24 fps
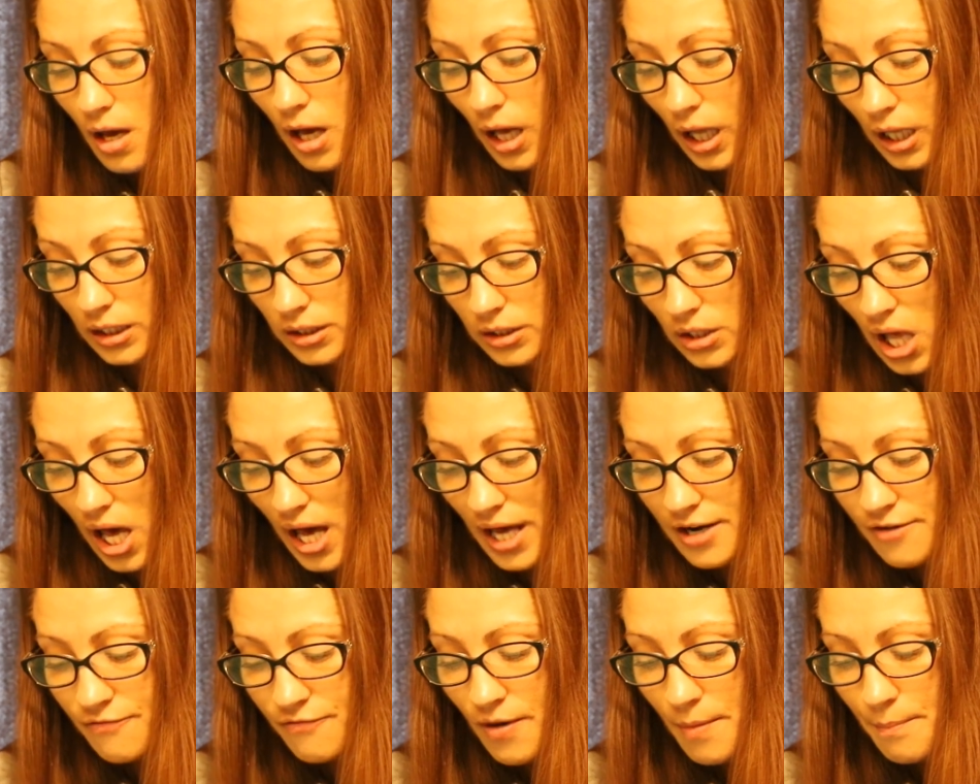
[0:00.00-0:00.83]
A
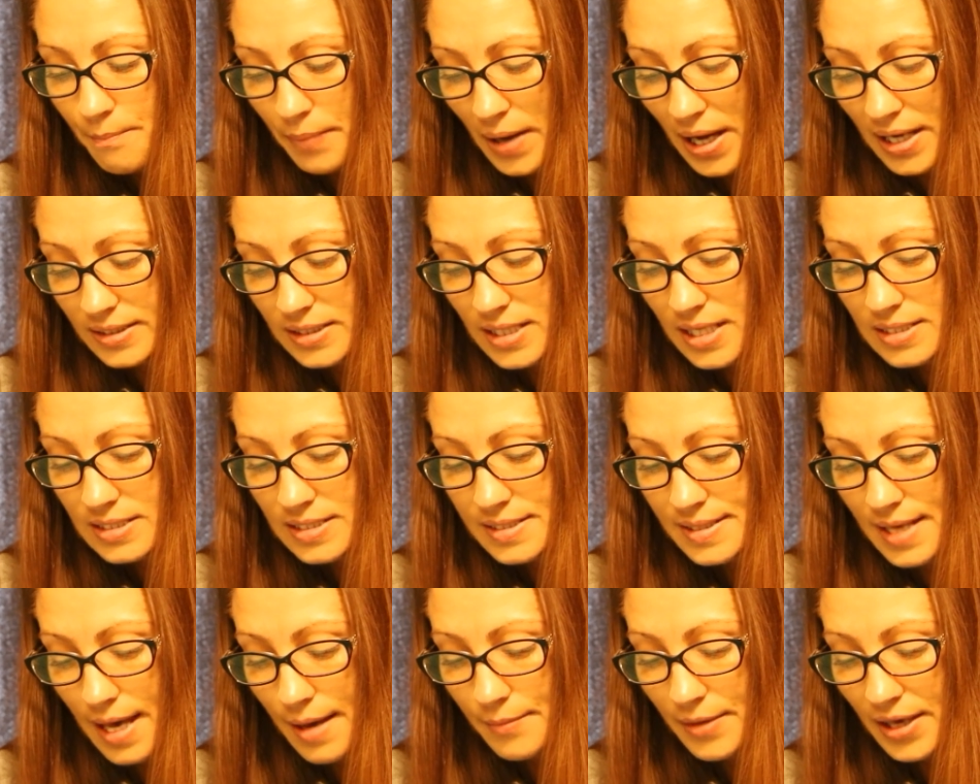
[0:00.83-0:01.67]
lot of abundance
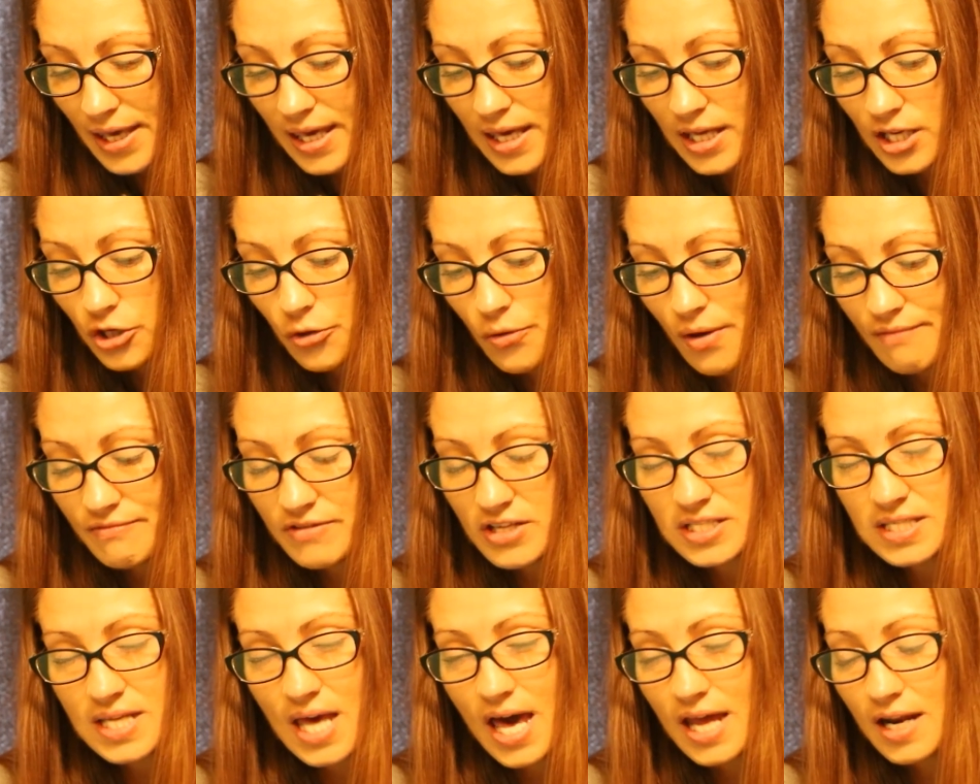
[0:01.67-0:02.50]
coming in. You have the
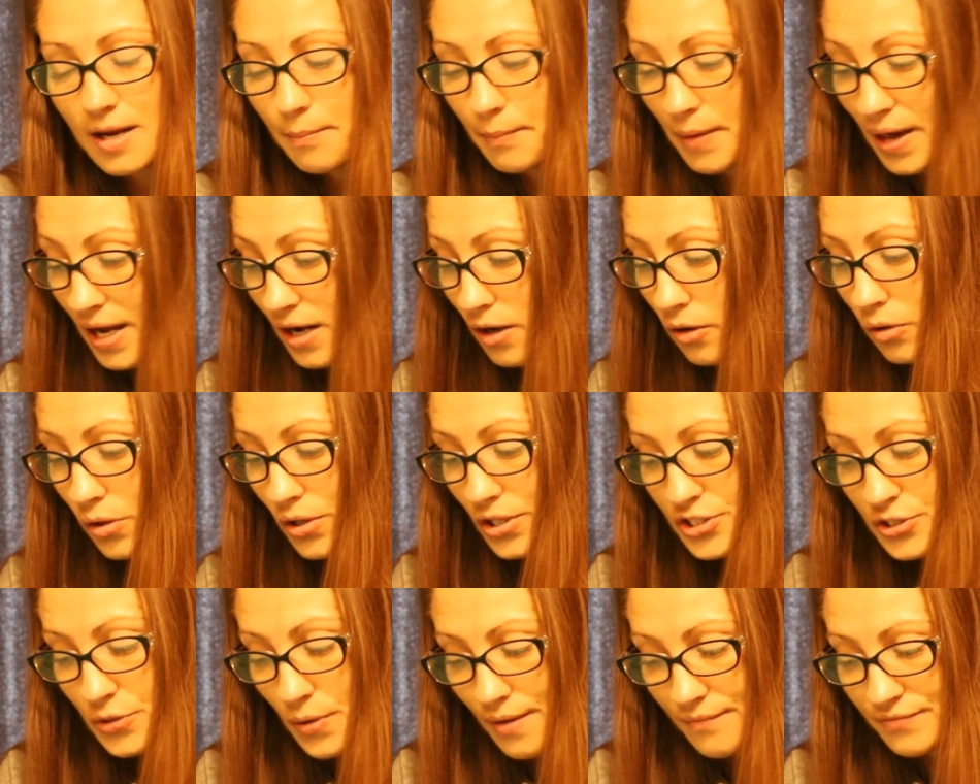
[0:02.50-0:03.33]
Ten of
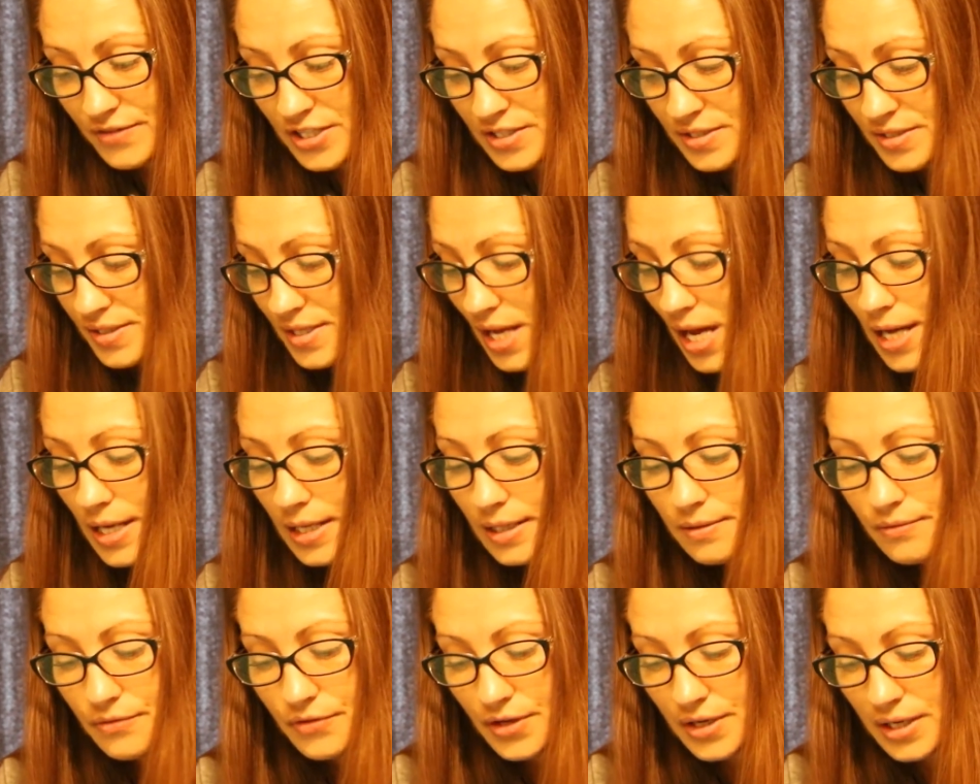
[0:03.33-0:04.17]
Pentacles, you have the
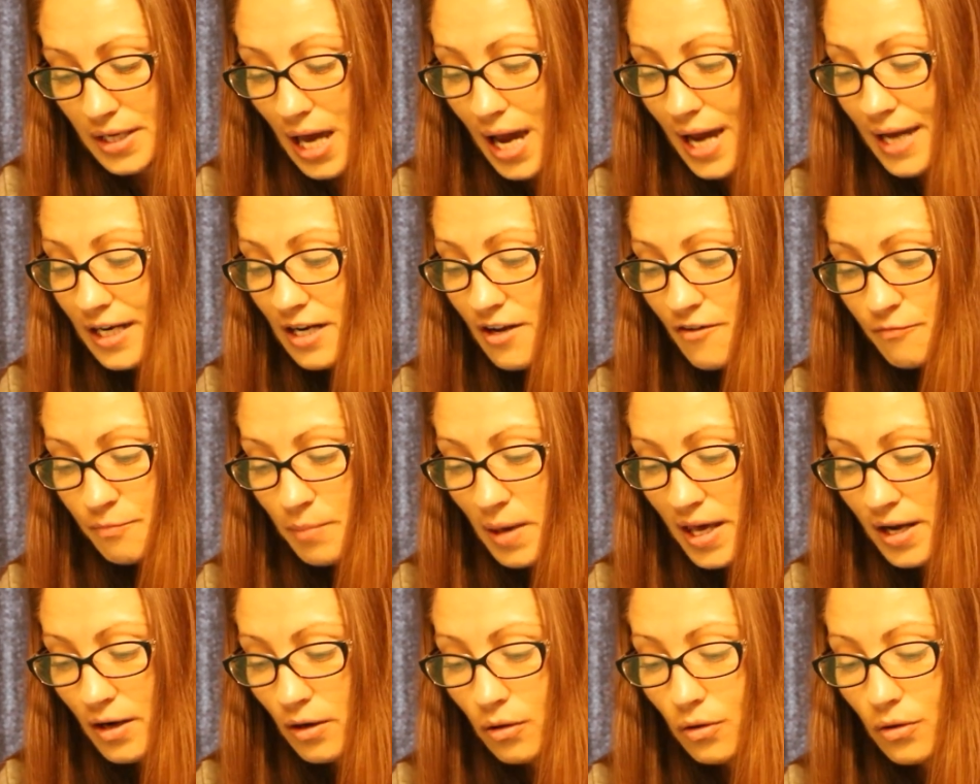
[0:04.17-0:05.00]
Sun, the Nine of
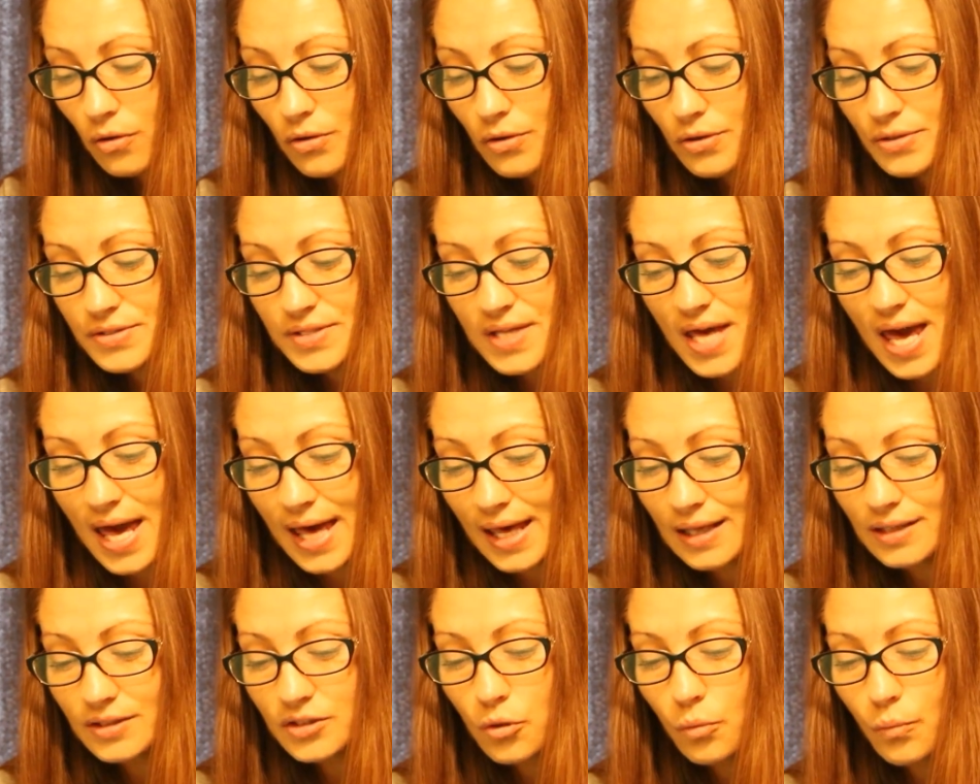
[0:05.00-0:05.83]
Pentacles,
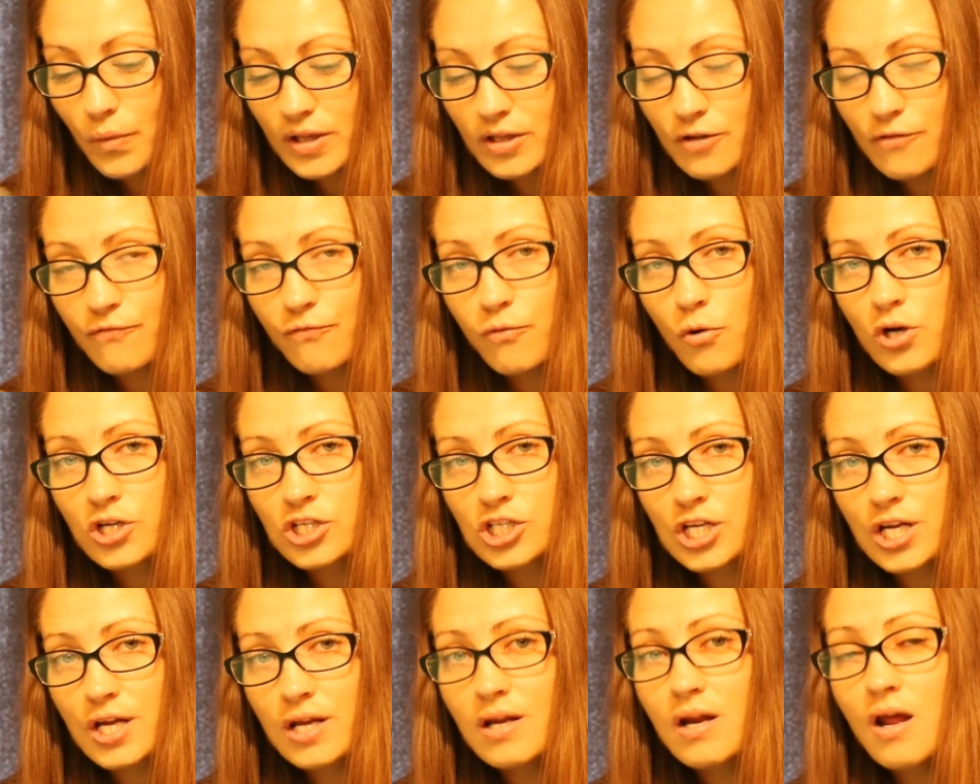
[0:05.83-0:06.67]
and the Wheel of
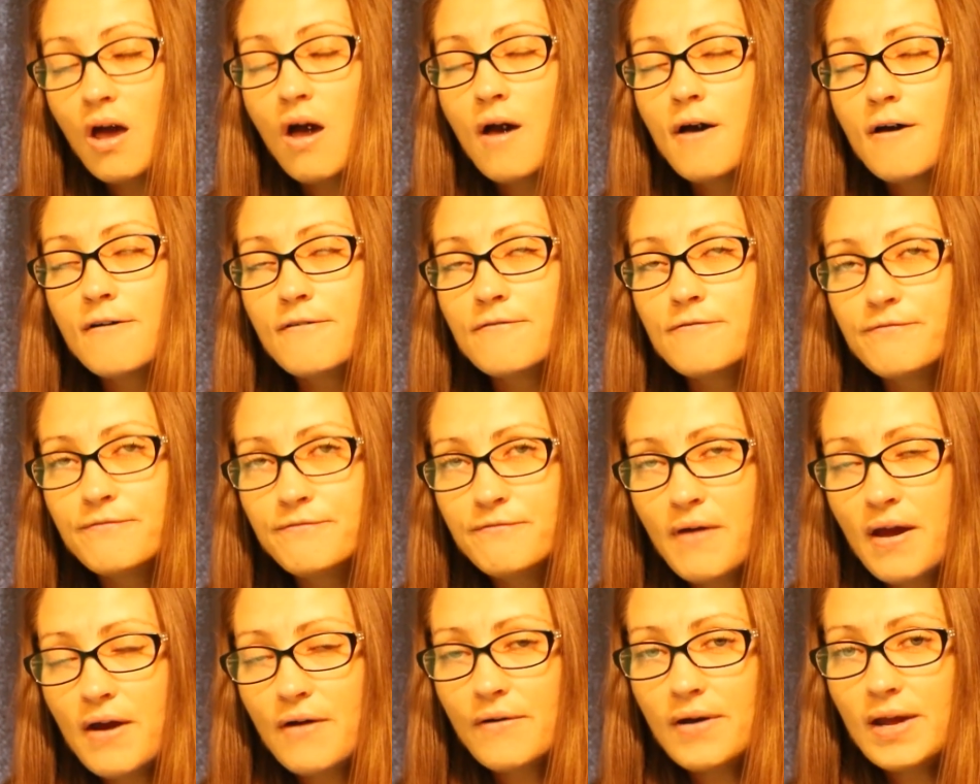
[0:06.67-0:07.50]
Fortune.
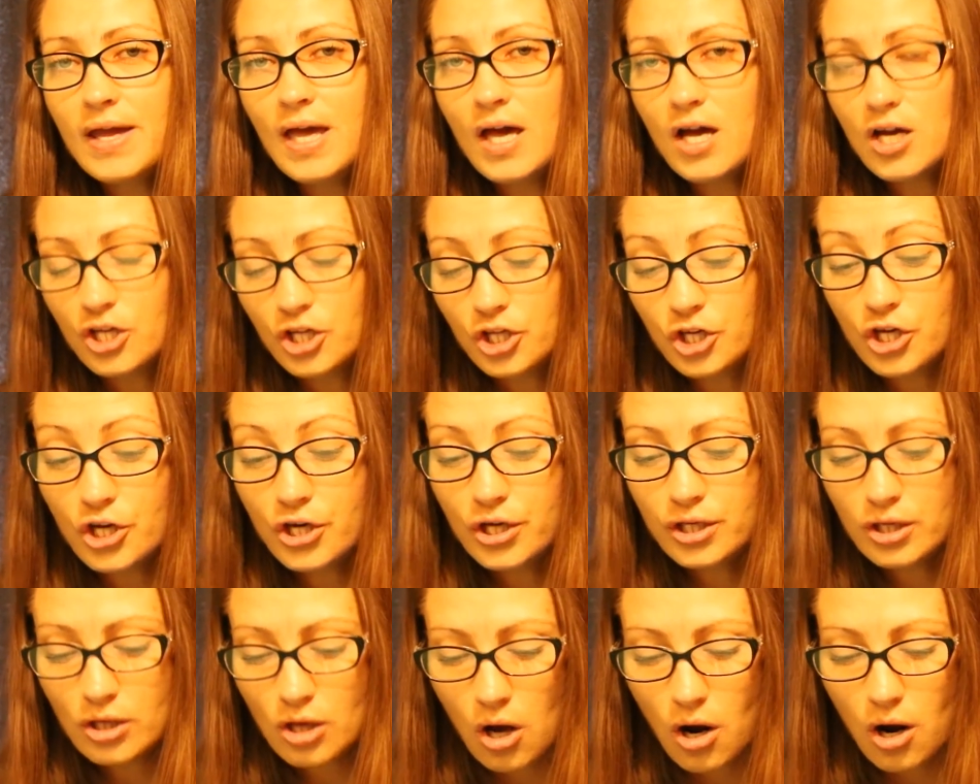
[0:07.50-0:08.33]
Very
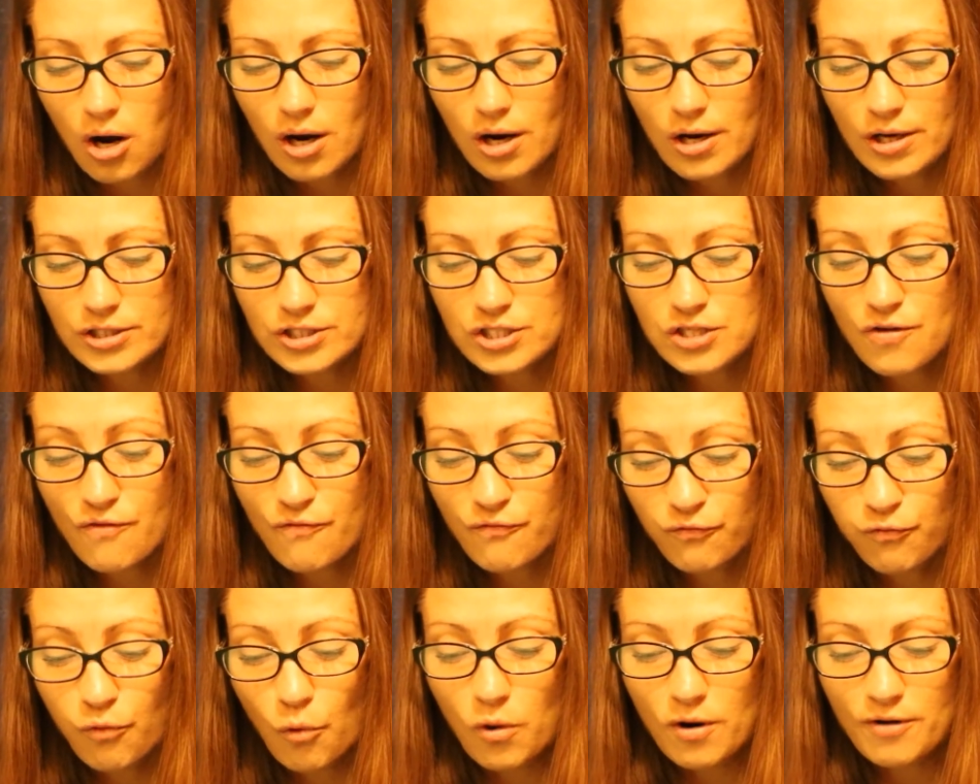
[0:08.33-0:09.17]
good cards
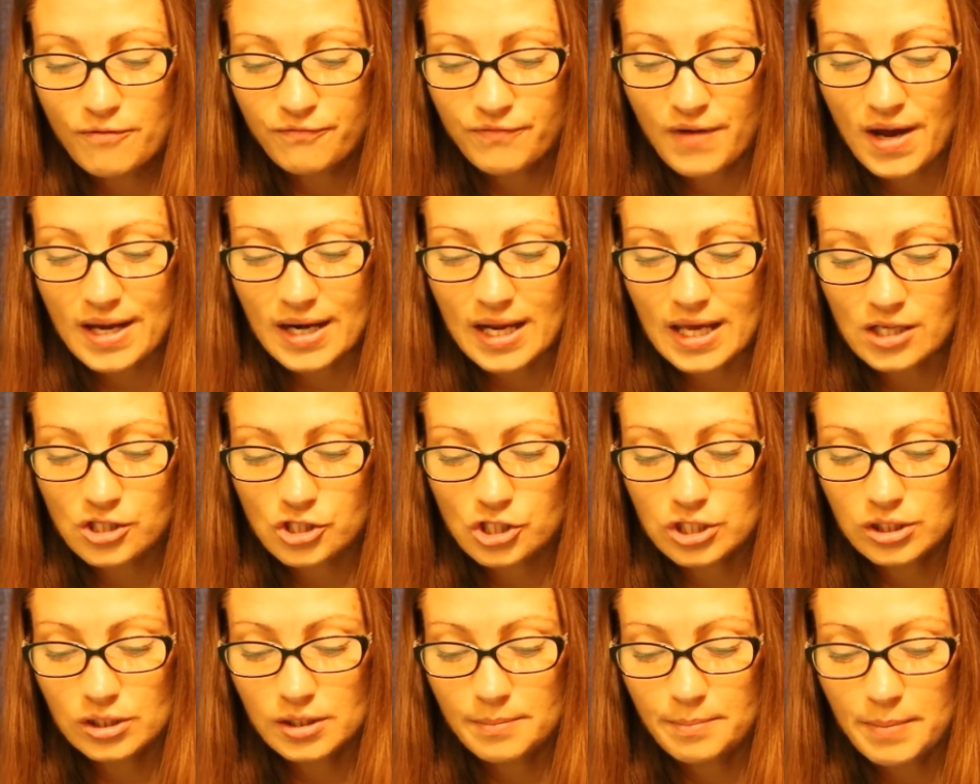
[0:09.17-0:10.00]
for
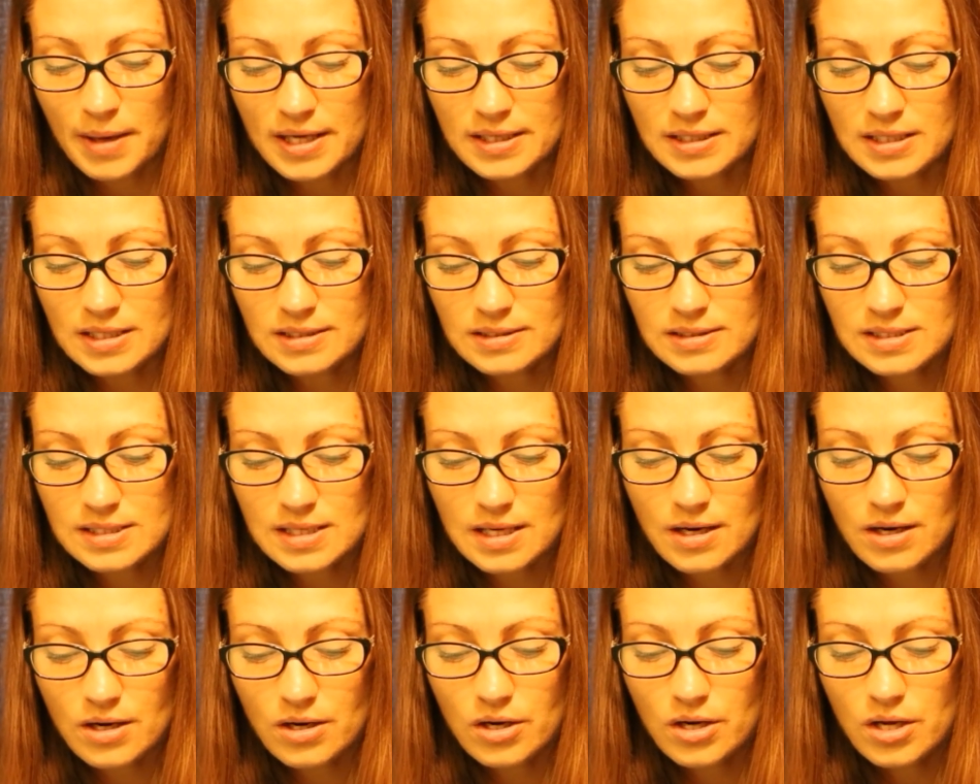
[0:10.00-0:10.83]
financial abundance
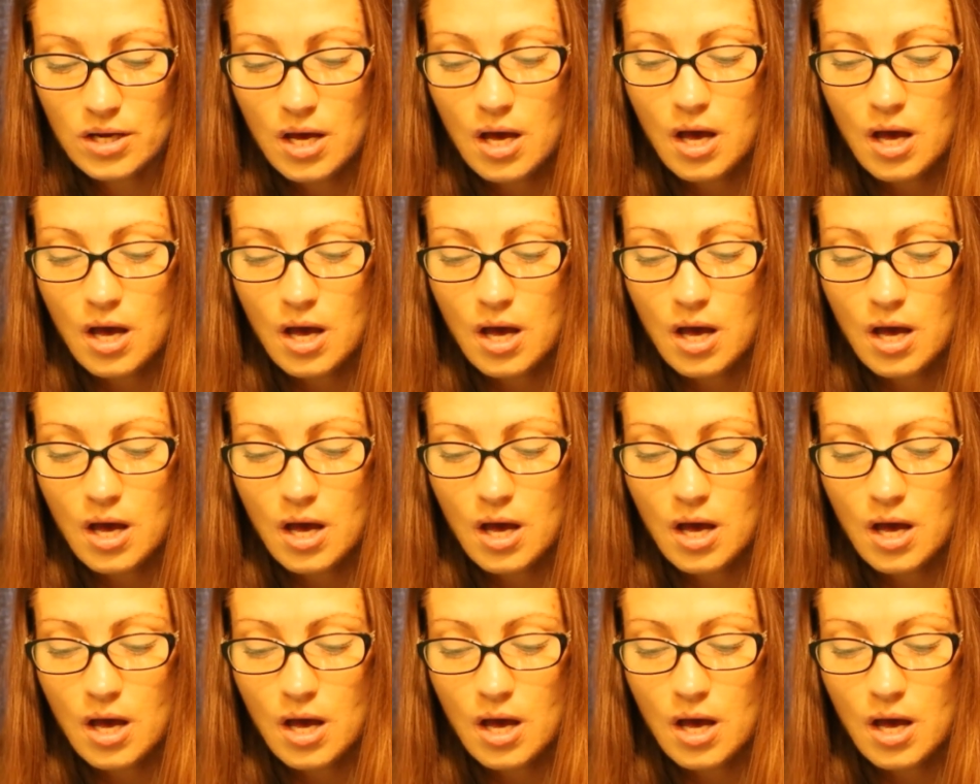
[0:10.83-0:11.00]
here.